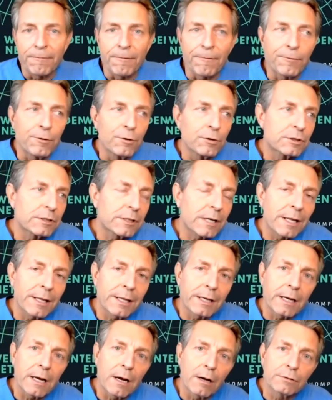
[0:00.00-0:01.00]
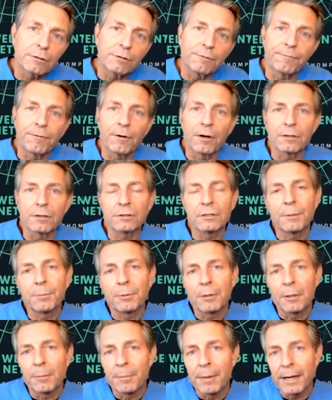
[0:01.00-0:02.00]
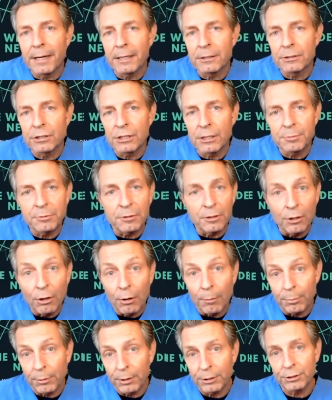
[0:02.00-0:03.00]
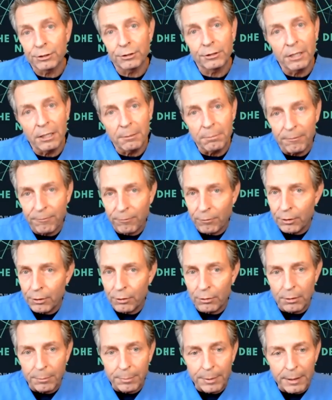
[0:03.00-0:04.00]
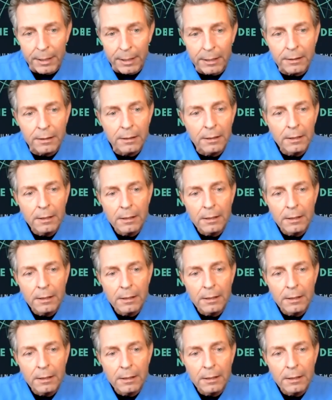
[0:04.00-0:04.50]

If you sit on the couch and fall asleep with a bag of chips and you don't brush your teeth before you go to bed,